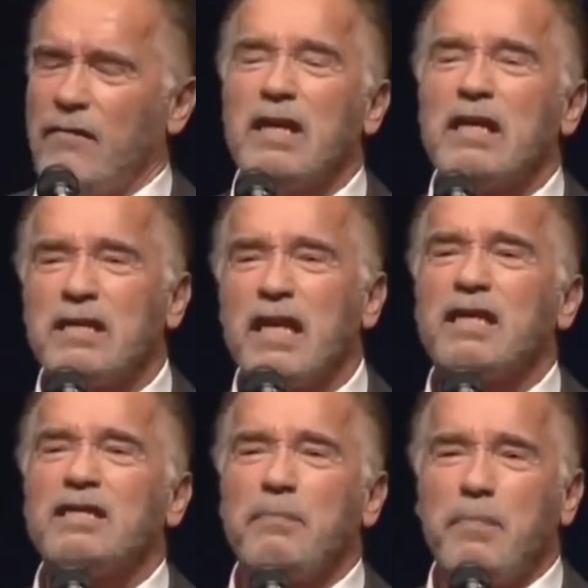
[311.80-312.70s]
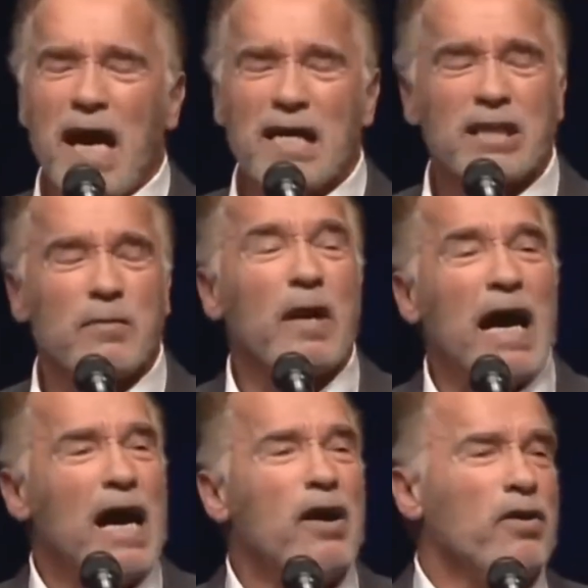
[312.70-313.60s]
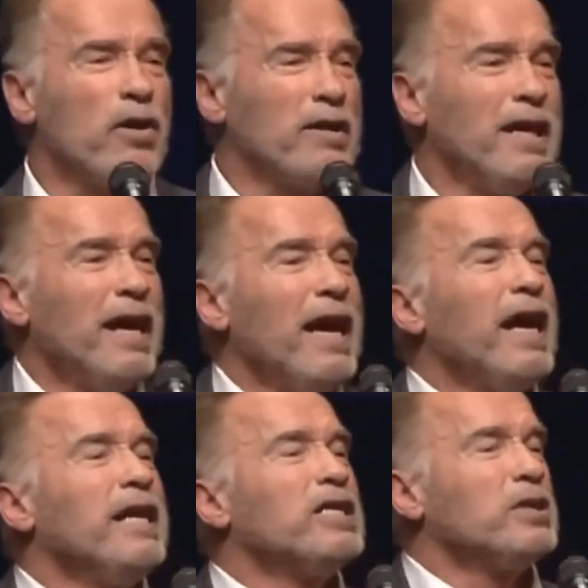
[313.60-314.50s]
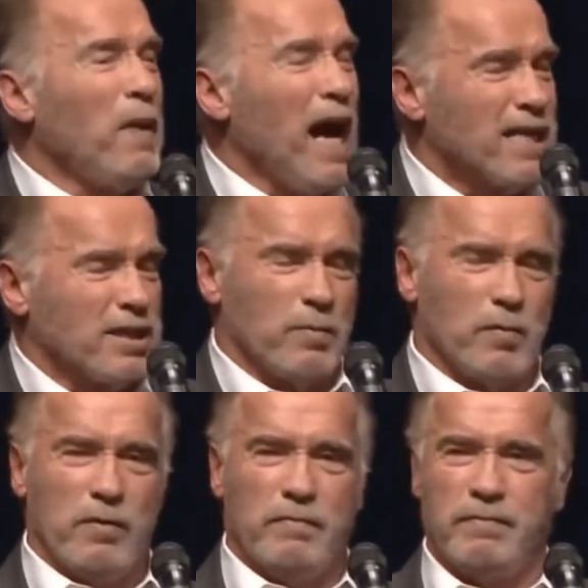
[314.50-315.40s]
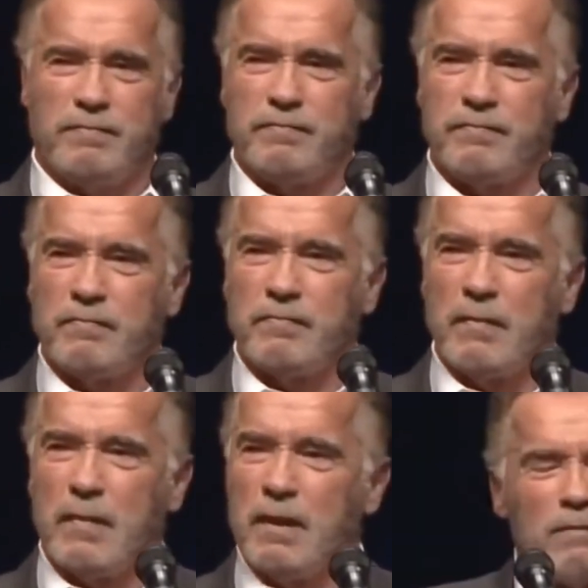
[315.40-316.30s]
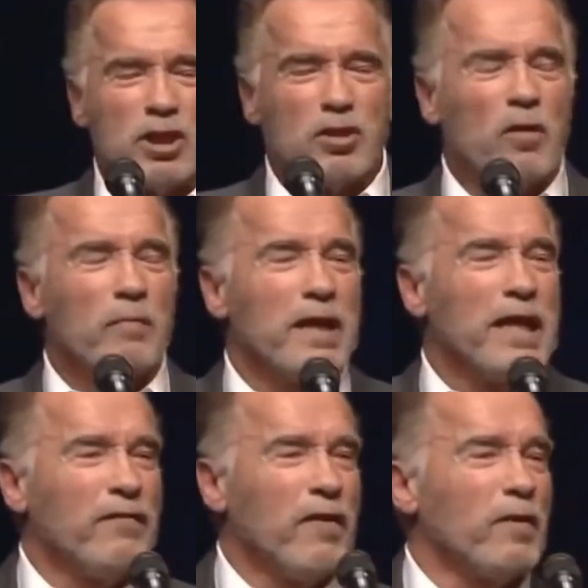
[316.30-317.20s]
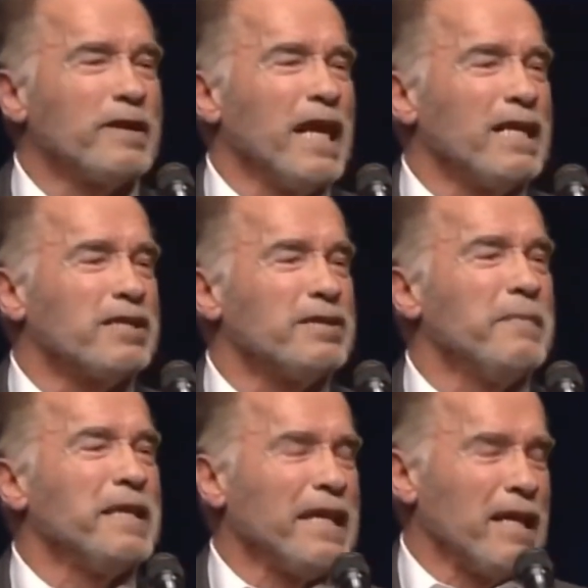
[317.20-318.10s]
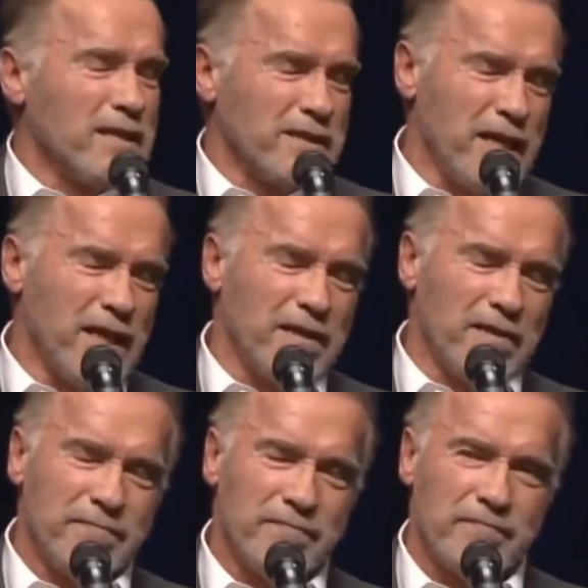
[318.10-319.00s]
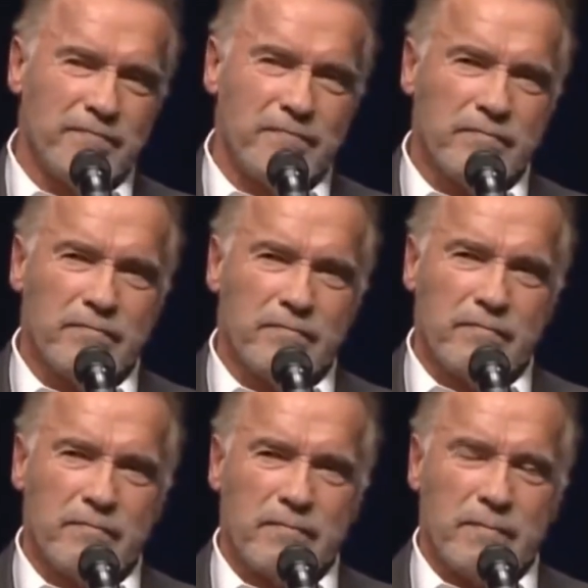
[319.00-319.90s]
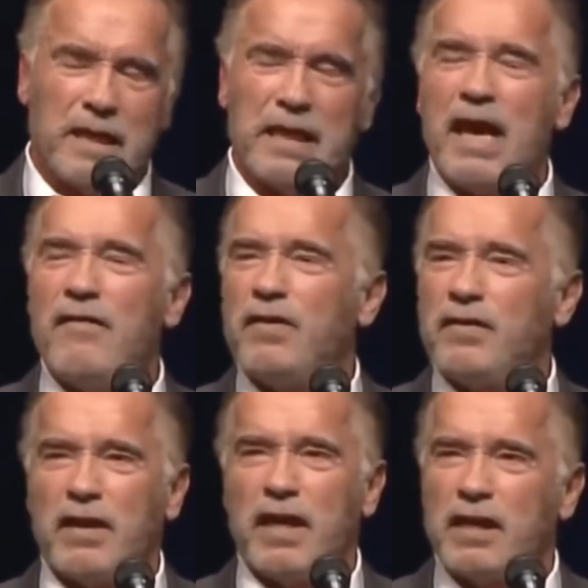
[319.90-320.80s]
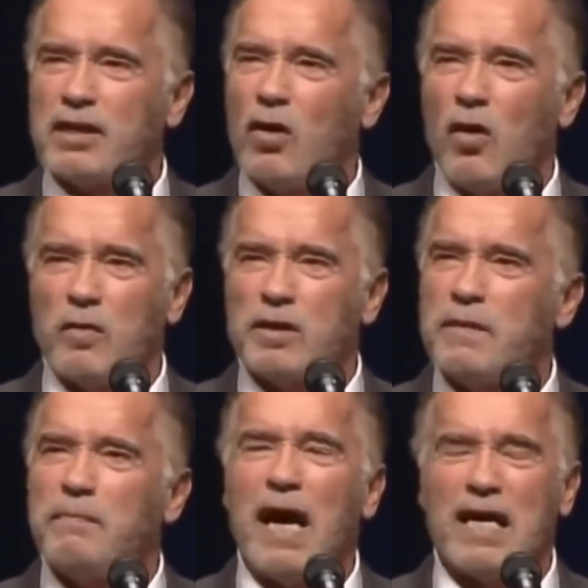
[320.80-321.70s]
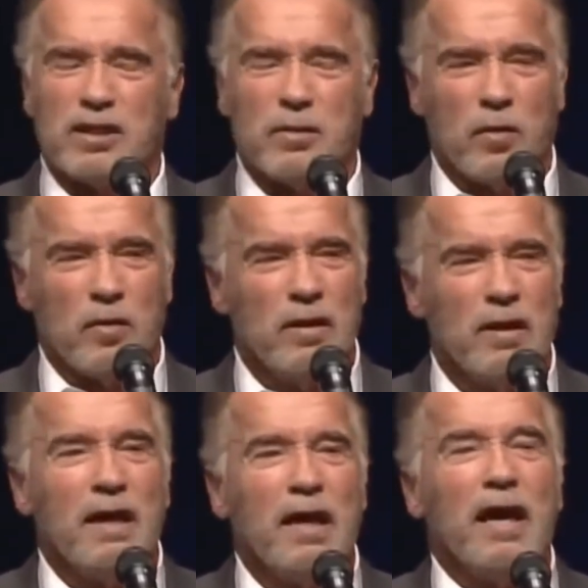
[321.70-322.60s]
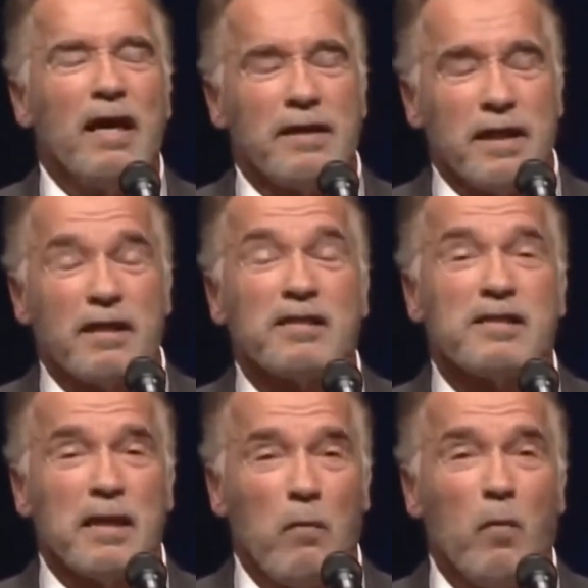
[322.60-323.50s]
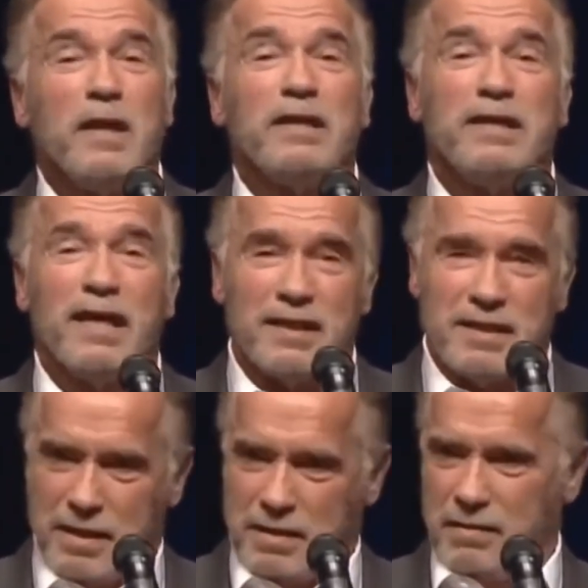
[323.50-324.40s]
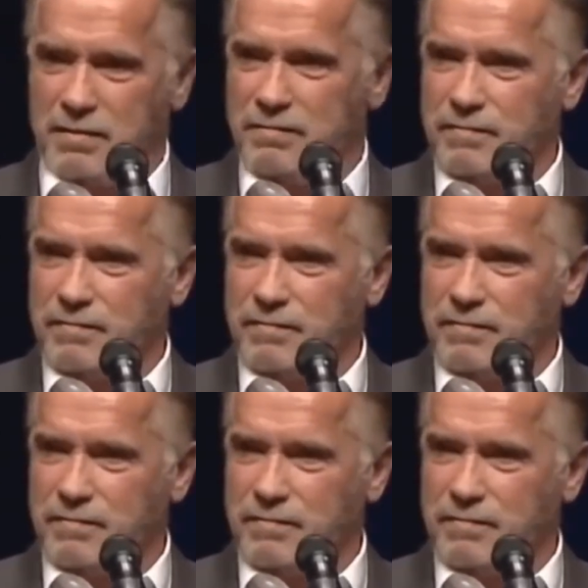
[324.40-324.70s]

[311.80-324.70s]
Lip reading: And when they said it's impossible, I heard it is possible. I'm a strong believer of what Nelson Mandela said, that everything is always impossible until someone does it.